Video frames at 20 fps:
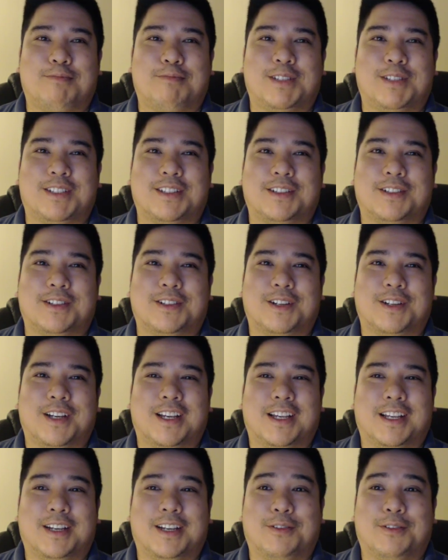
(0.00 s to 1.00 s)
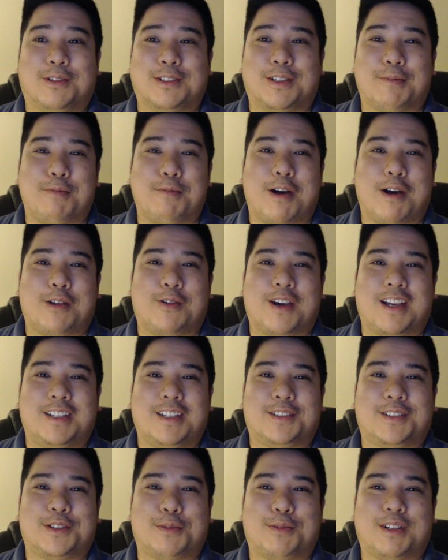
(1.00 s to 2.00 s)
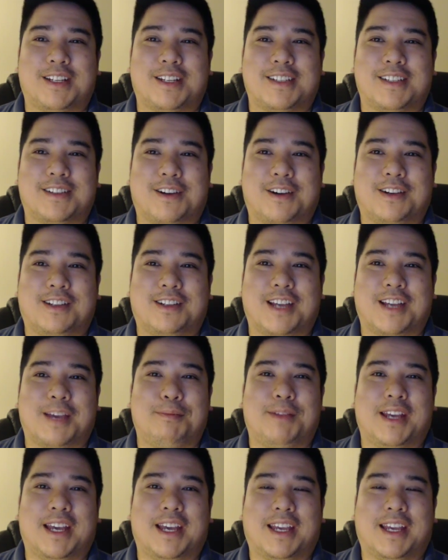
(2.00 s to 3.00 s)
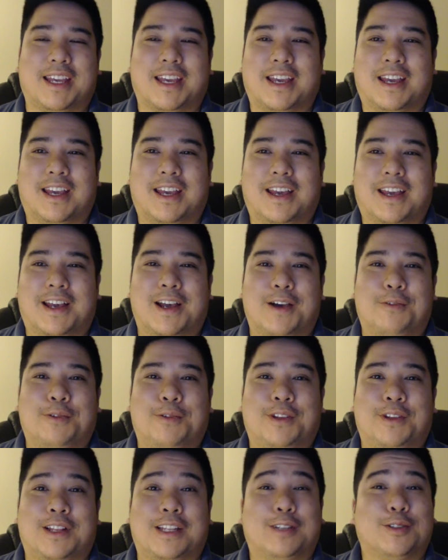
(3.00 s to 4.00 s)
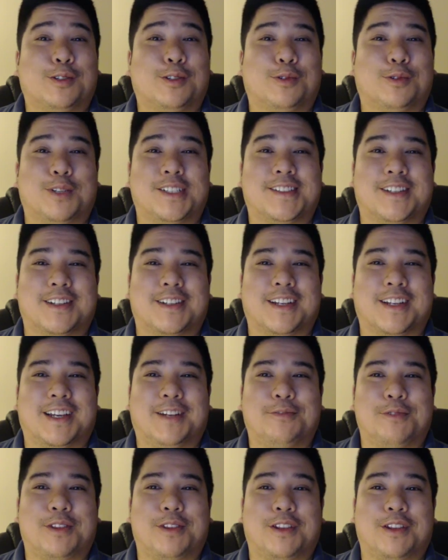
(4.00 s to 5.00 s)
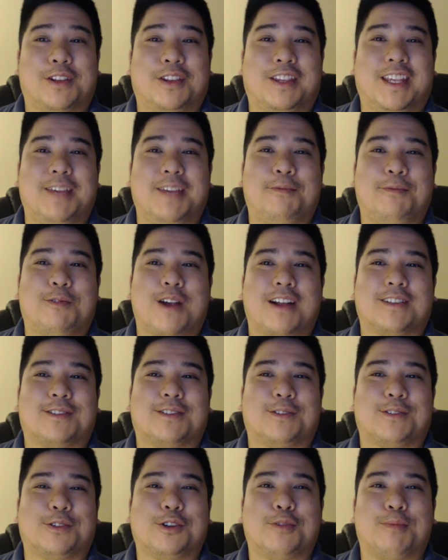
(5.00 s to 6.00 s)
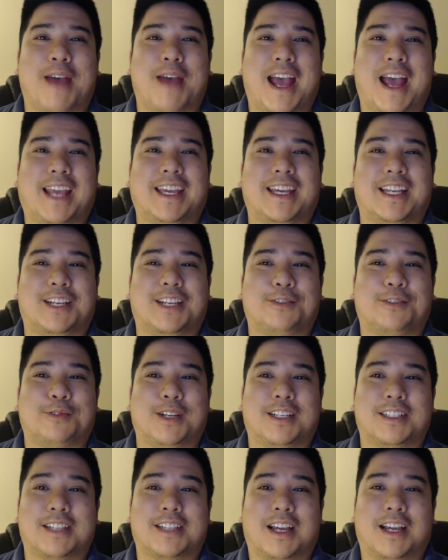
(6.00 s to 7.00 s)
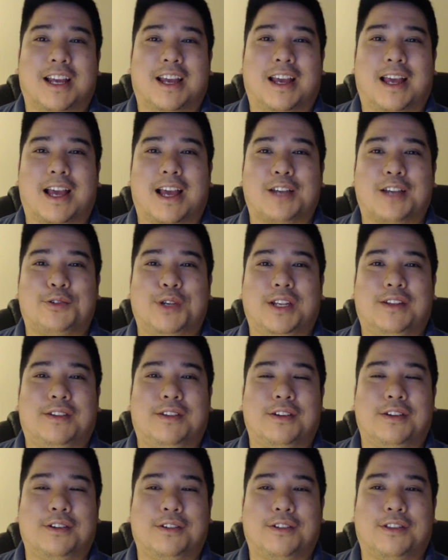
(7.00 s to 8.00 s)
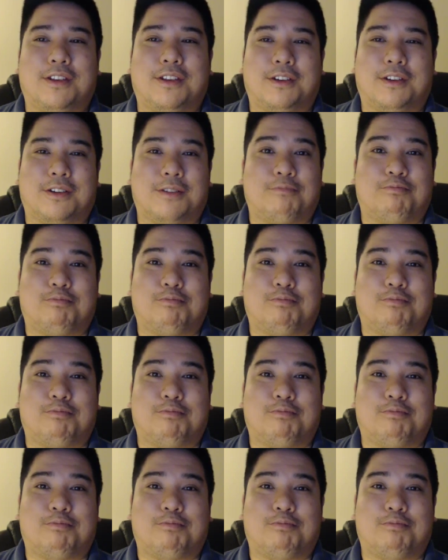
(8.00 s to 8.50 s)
So it was a mono ice turbo discard type deck with a little twist on it with the Deepground Soldier package, which actually took the